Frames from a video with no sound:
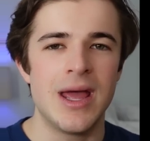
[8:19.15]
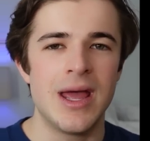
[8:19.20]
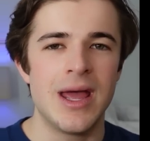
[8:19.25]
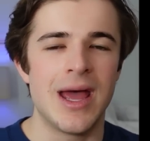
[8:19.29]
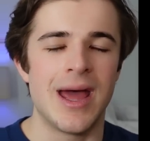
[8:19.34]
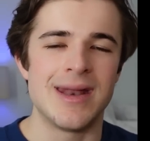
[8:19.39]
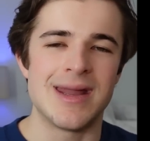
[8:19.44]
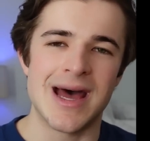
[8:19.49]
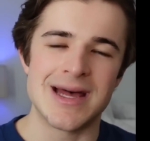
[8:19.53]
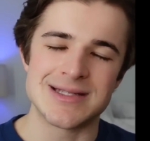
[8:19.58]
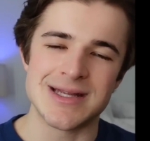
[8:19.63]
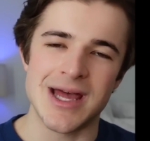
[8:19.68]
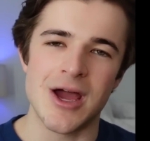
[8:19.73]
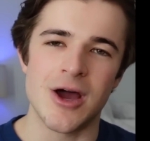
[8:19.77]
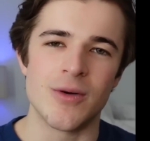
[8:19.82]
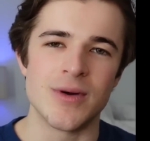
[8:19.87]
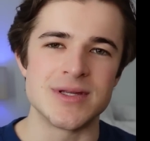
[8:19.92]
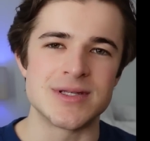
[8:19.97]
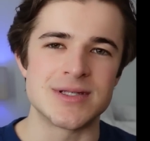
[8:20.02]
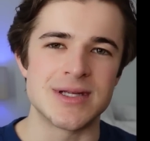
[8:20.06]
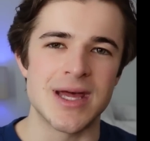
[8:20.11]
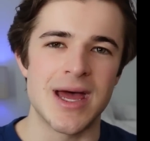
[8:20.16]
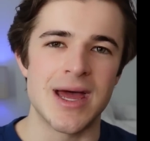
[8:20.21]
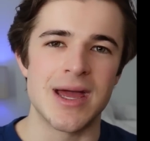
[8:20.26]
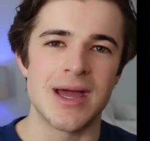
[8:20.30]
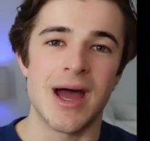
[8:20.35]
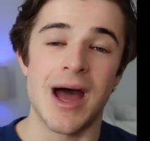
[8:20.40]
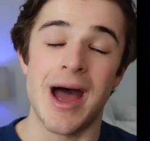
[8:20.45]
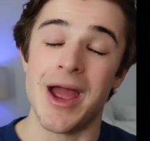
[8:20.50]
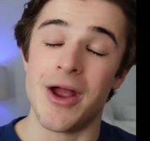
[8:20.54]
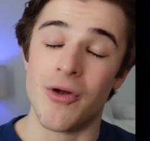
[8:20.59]
And as I always
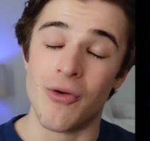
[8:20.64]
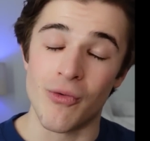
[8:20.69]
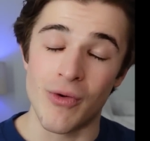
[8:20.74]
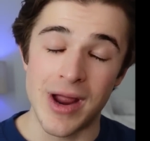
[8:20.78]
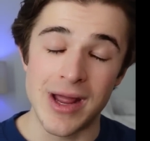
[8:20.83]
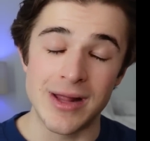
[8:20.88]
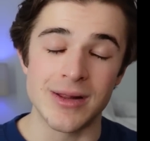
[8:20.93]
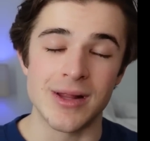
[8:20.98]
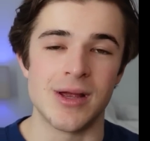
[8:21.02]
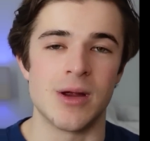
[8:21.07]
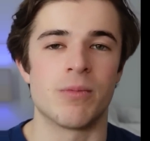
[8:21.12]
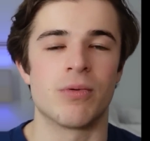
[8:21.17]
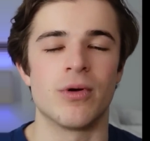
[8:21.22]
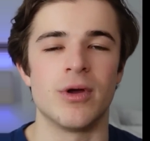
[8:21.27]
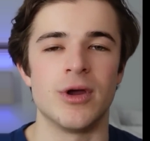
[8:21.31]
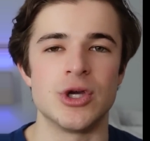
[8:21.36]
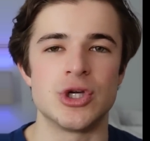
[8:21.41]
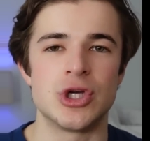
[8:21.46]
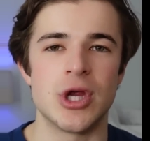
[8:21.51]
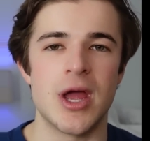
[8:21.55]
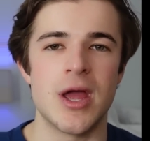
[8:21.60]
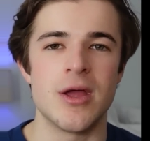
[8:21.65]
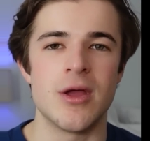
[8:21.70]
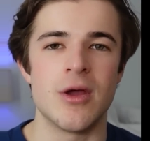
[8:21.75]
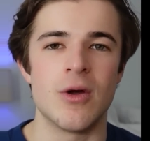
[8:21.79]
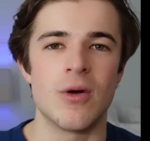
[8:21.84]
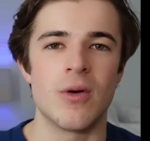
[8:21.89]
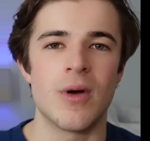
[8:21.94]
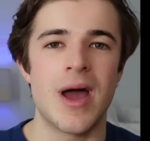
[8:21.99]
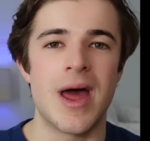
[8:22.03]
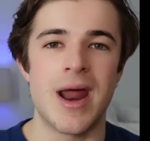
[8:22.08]
say, I greatly appreciate
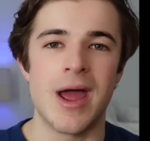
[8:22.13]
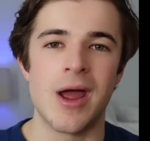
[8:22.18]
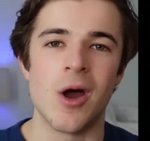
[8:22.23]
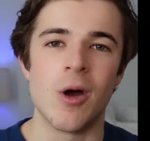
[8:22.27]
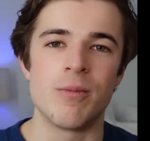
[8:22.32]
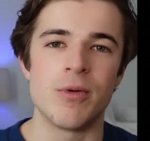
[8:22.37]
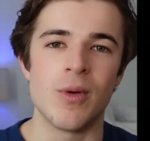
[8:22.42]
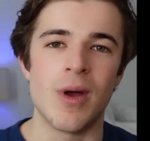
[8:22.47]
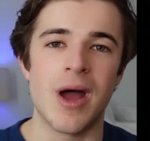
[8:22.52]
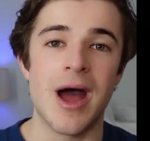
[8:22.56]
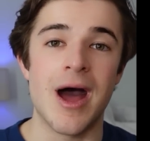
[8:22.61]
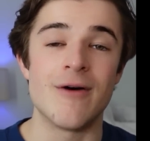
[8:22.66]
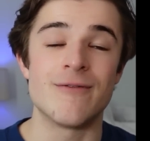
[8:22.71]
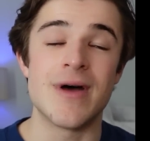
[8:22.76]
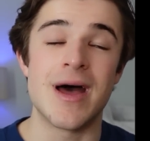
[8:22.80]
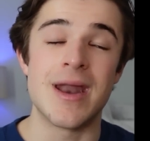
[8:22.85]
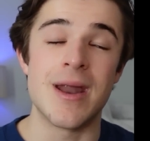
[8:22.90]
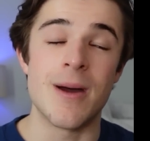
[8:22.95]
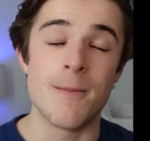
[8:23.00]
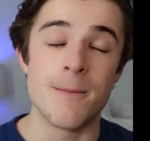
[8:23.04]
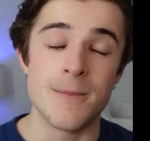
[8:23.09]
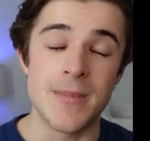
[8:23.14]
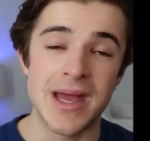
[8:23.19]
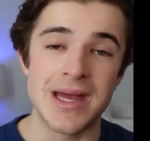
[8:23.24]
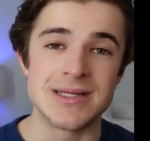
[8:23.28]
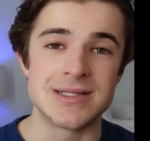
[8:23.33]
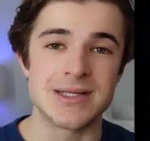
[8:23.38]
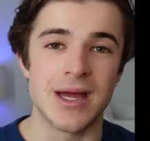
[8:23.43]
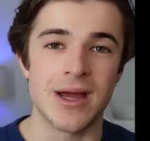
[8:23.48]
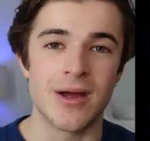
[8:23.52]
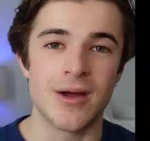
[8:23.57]
you, and I hope you have an
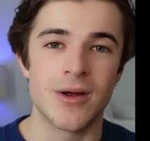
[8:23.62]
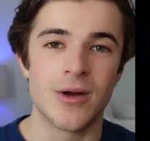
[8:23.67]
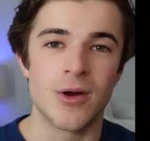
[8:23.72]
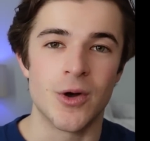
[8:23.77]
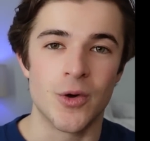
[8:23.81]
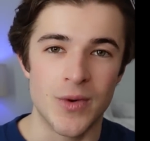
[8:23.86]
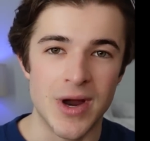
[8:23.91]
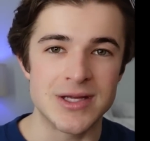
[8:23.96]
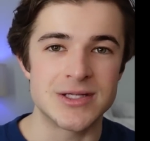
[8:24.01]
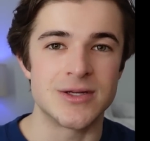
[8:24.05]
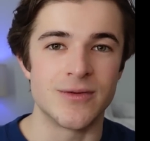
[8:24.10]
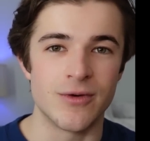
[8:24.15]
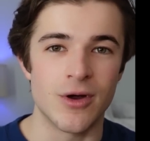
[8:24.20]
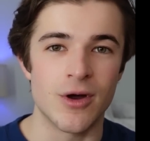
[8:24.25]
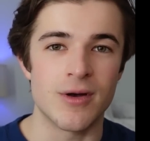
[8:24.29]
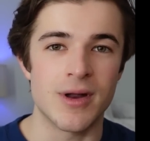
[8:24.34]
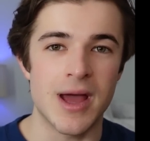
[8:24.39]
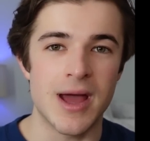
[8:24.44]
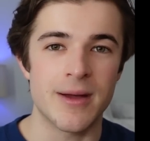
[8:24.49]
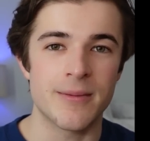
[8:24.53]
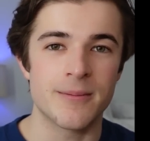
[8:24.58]
amazing rest of your day.